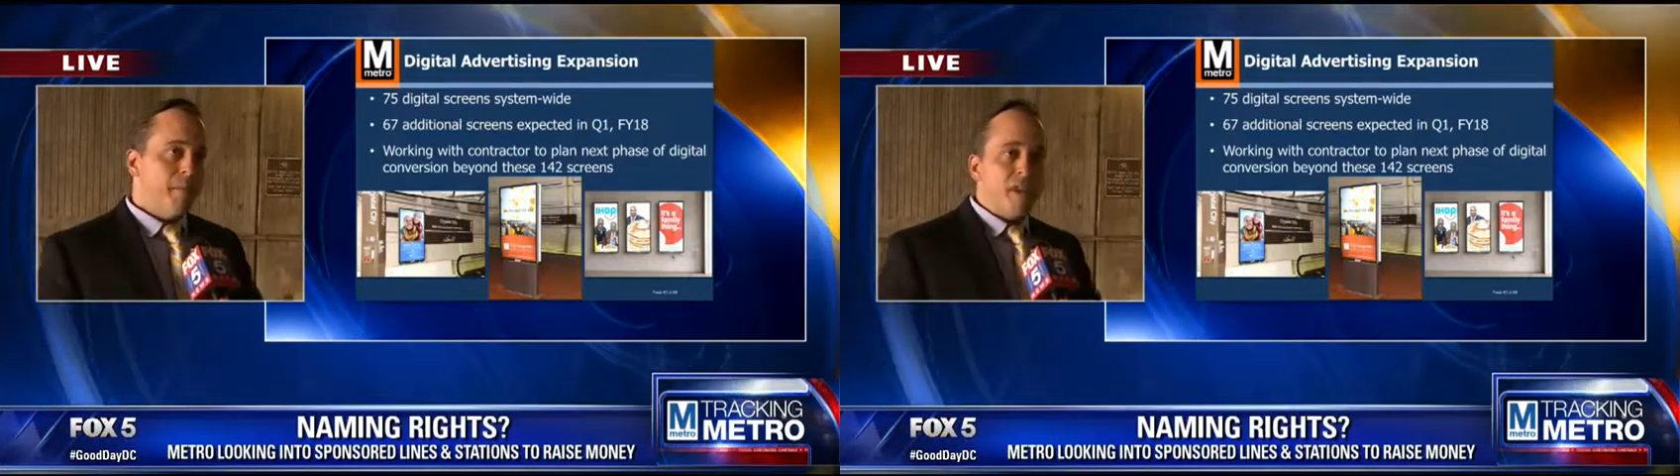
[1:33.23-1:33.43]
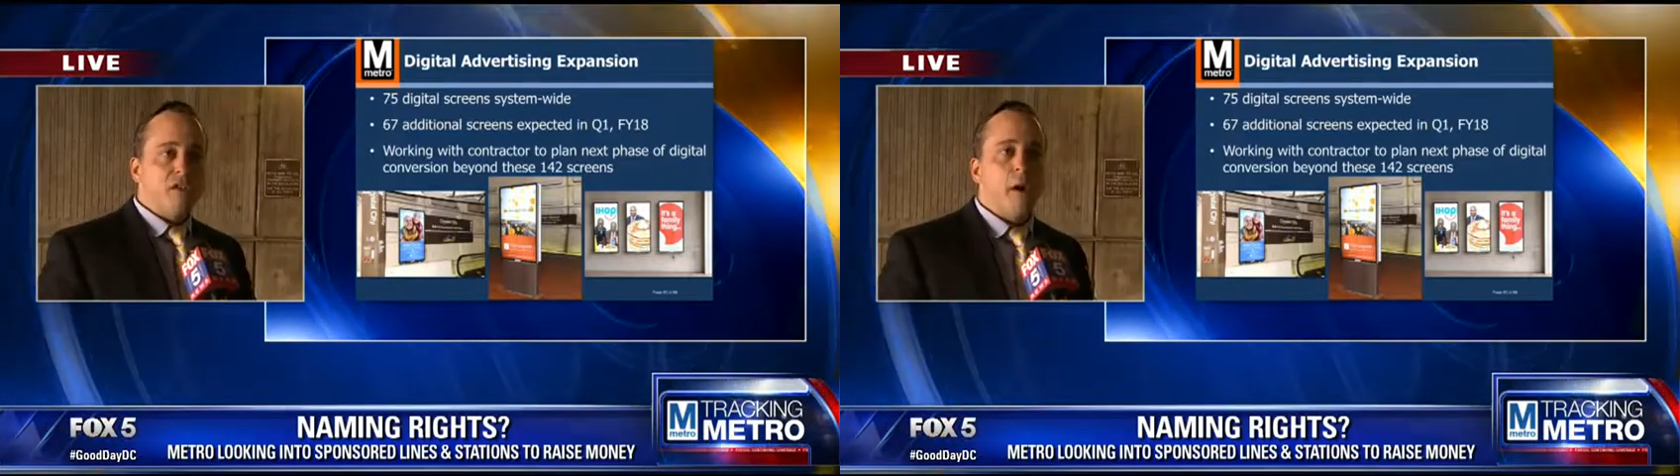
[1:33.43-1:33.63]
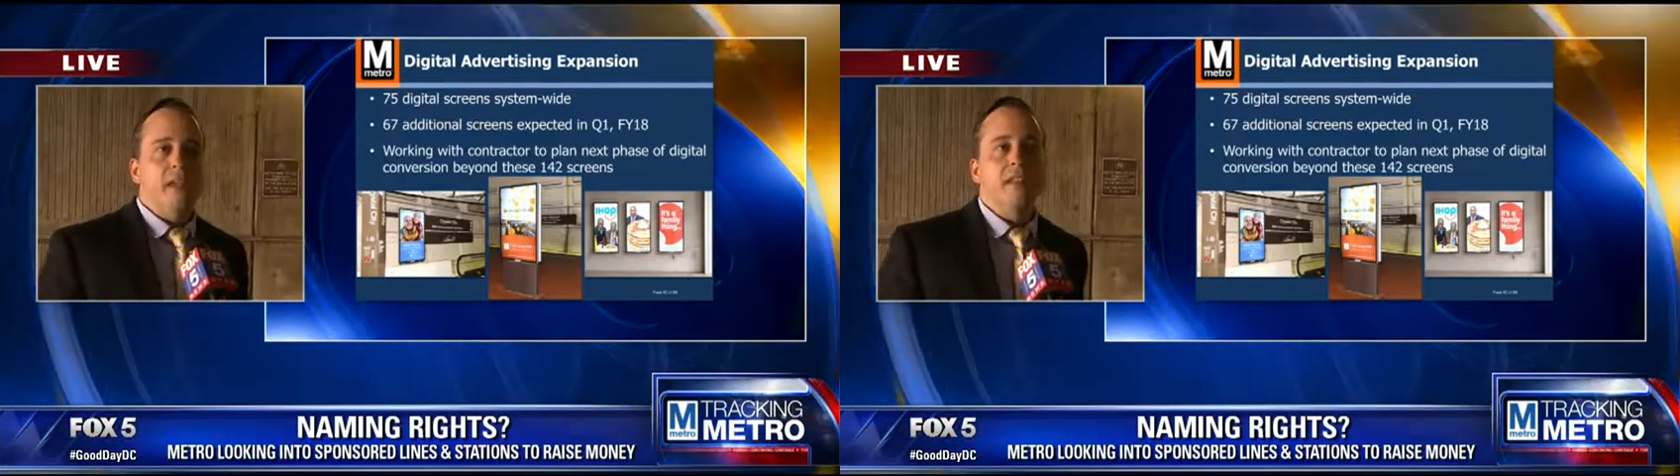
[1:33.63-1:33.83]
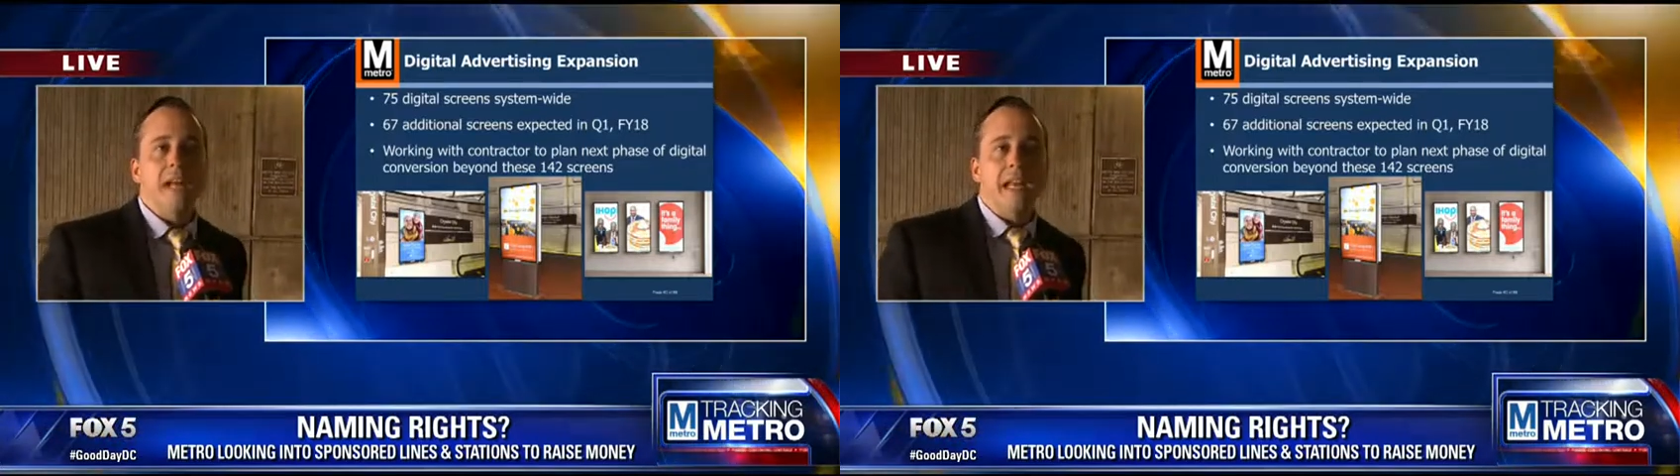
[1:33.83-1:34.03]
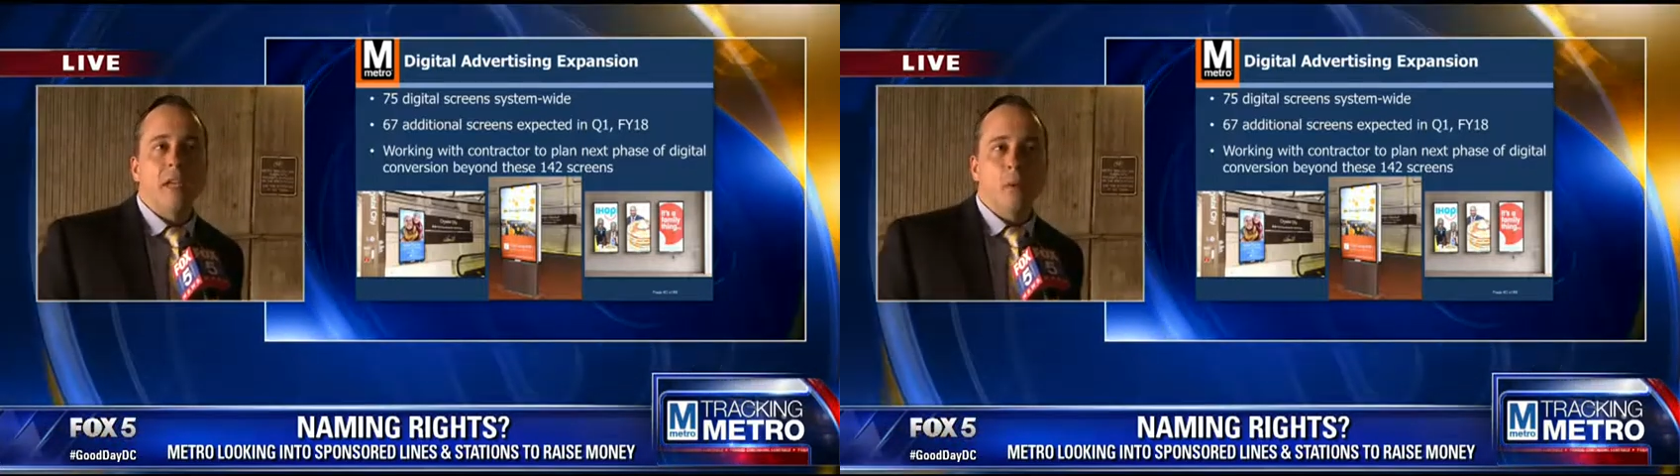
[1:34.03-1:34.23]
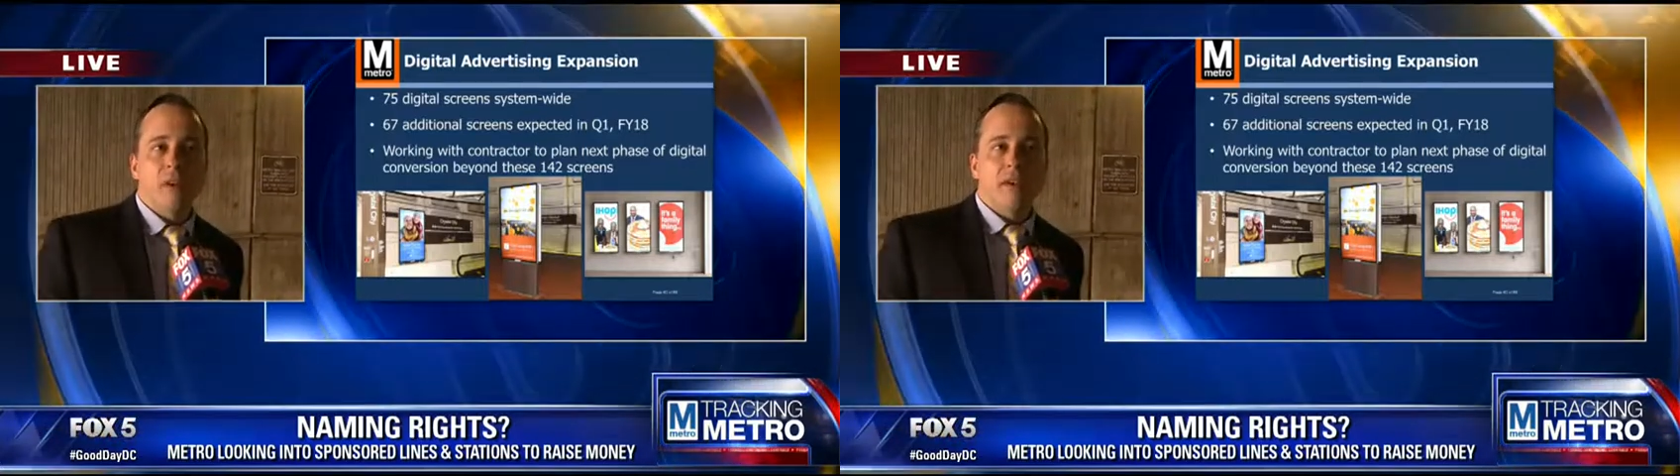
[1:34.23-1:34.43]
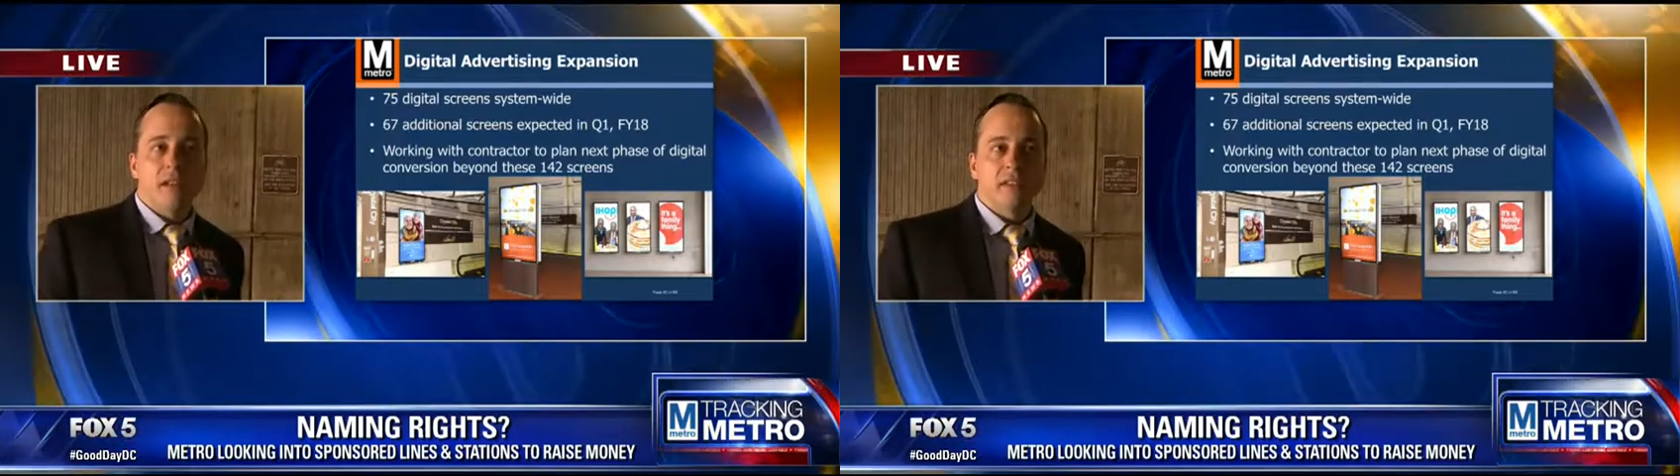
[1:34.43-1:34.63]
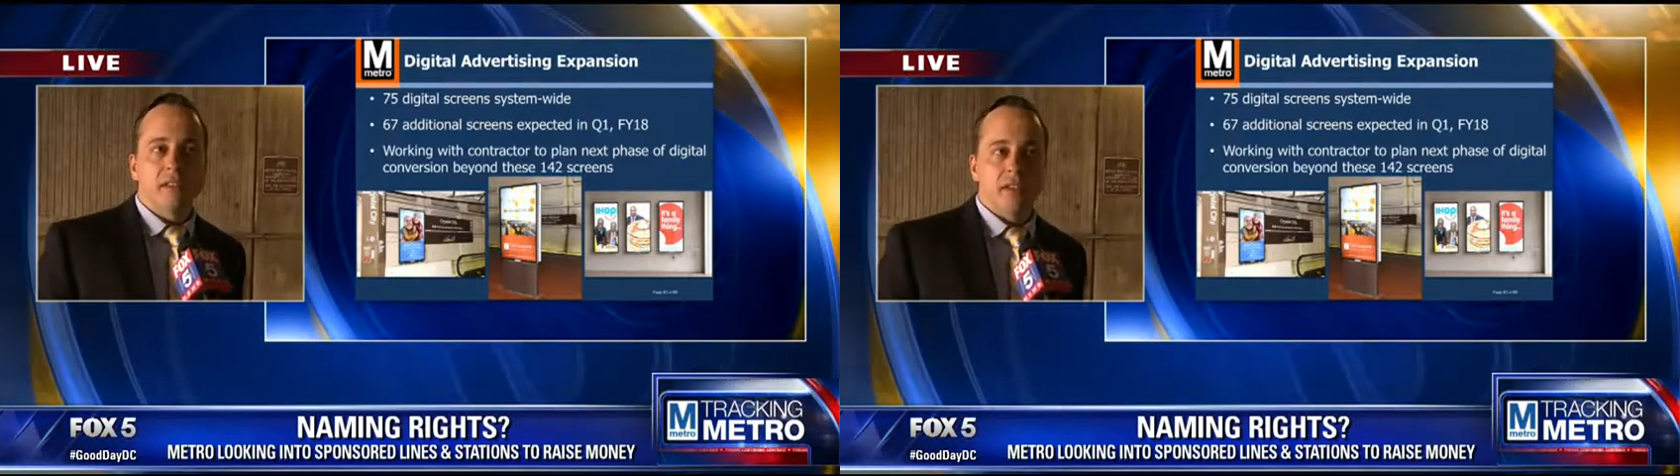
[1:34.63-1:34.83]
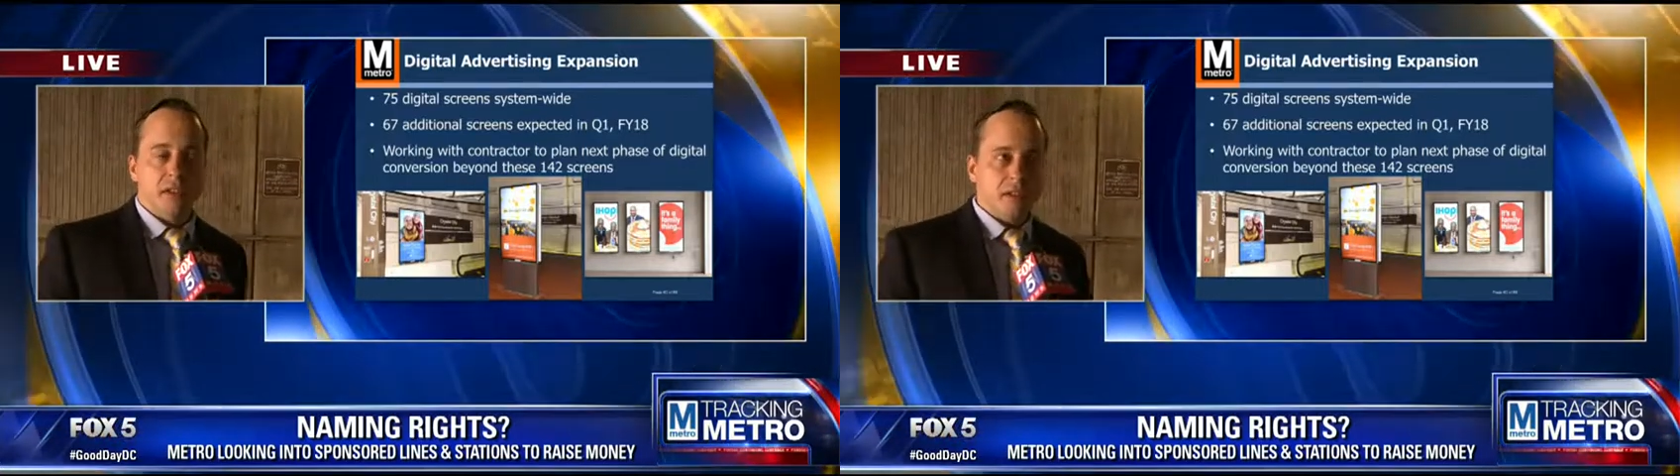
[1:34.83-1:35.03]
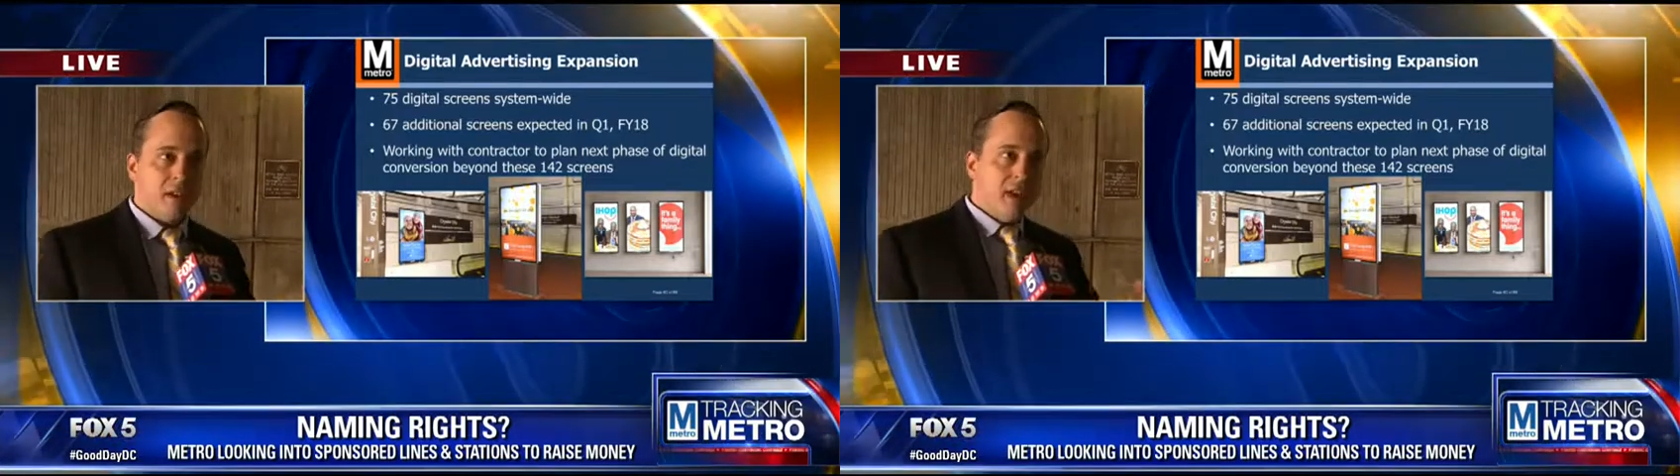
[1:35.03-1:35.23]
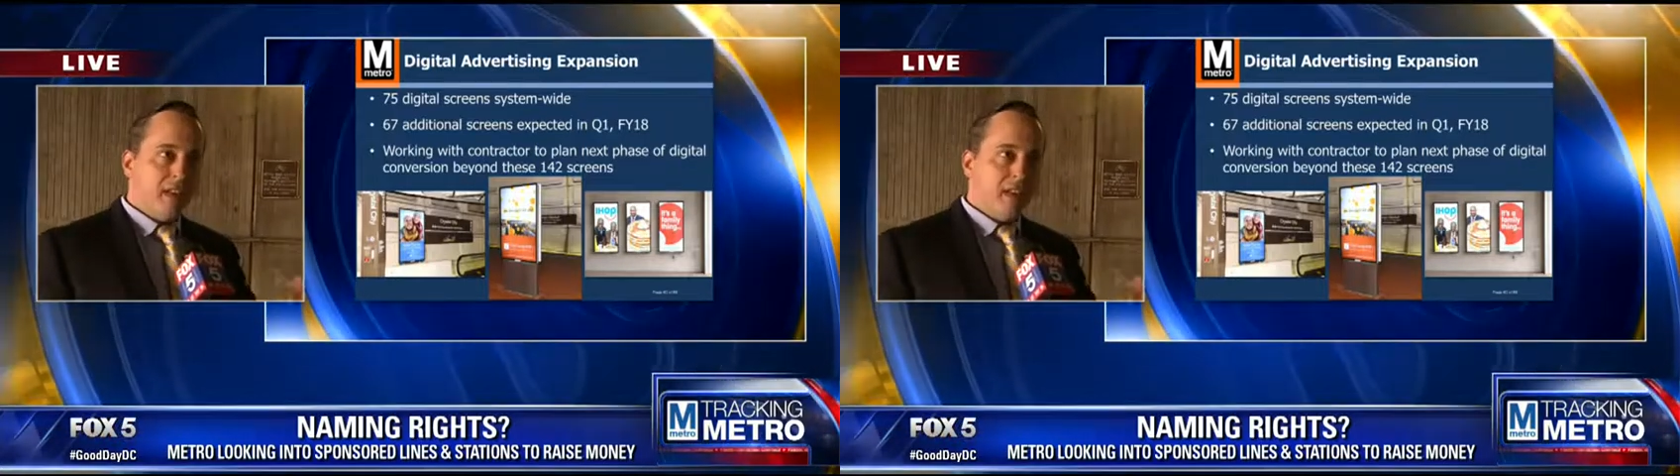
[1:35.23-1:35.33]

Metro has 91 rail stations.